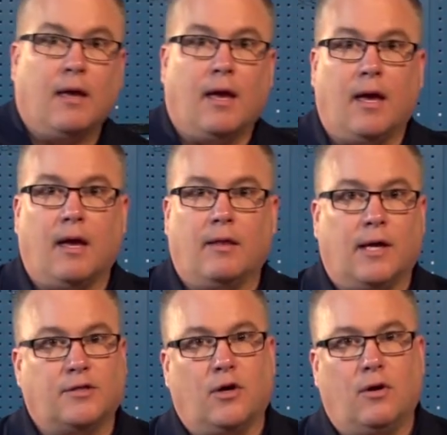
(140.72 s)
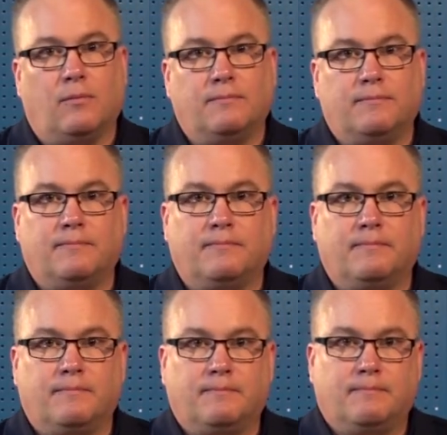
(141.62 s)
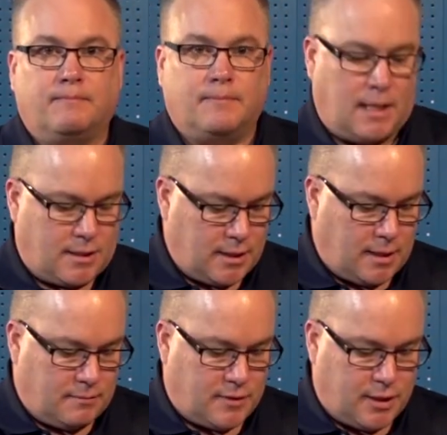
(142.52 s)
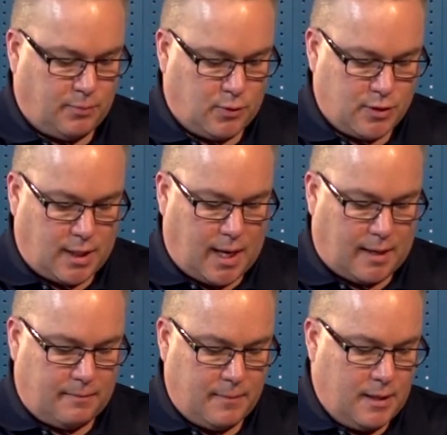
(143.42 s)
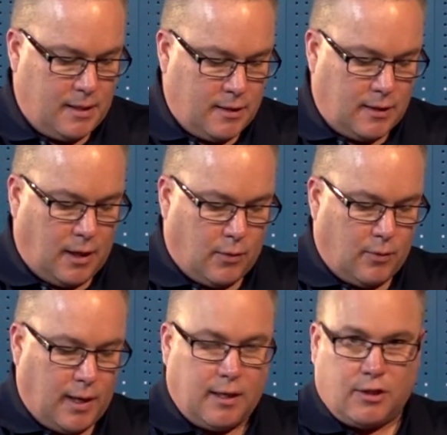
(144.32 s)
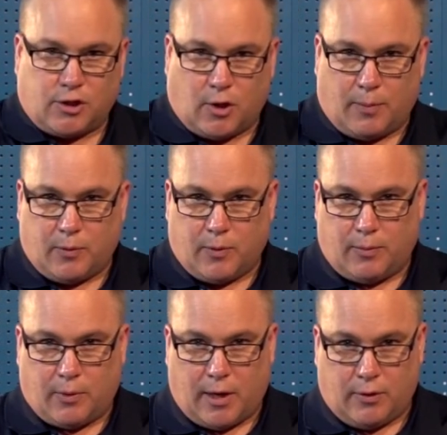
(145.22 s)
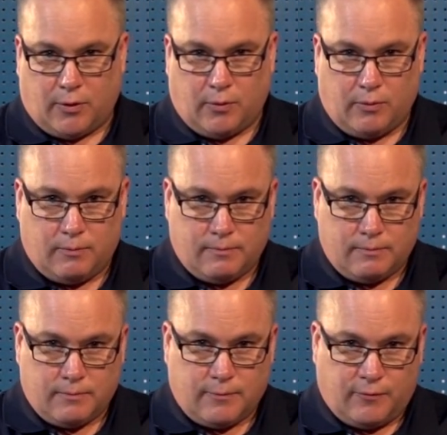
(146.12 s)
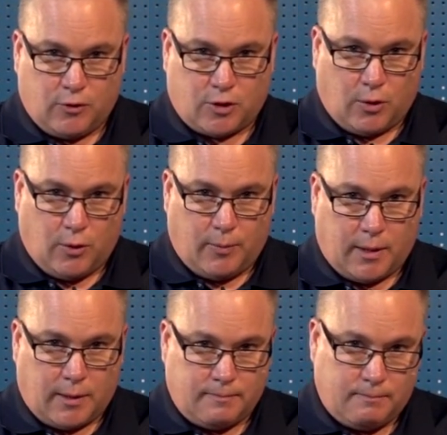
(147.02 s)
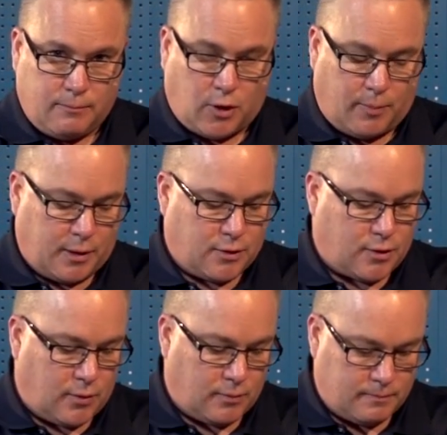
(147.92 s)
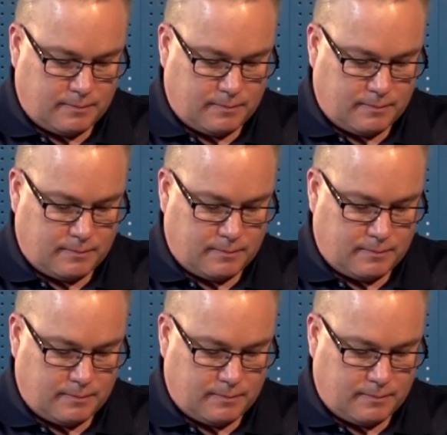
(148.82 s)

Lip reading: And that's all. That's it. Simple as that. Now we're ready to sharpen with a brand new fused alumina sharpening stone.